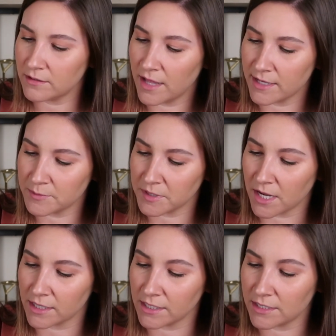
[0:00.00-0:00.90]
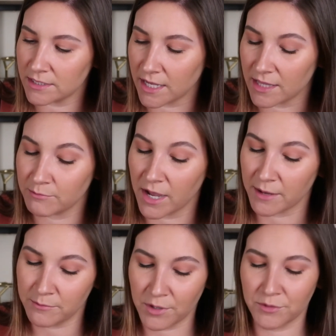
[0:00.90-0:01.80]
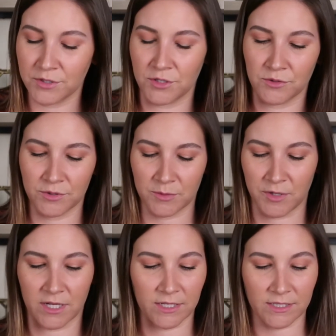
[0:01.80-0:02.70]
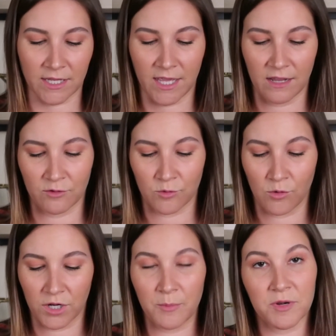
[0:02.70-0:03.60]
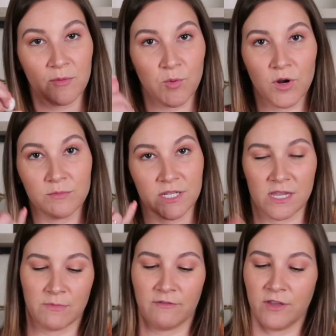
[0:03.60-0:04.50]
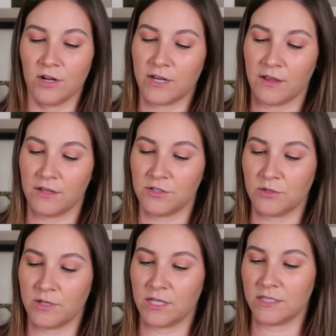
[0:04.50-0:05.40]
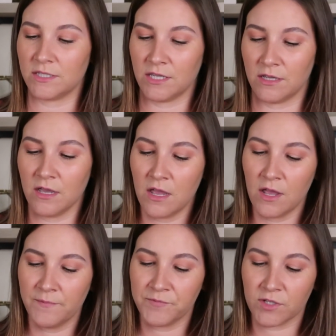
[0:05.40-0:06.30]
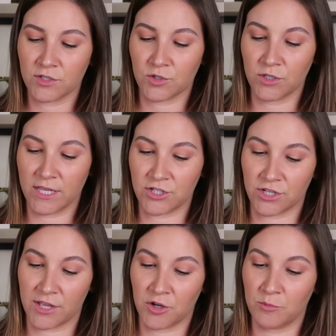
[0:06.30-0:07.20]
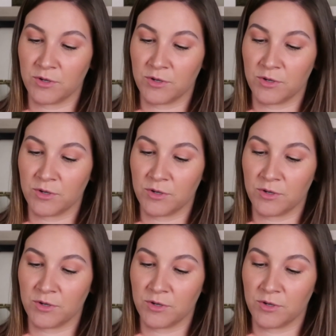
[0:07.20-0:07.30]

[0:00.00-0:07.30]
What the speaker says: Last but not least, and my most used, because I can't even roll it up anymore, I'm digging my finger down into it, is the Sol de Janeiro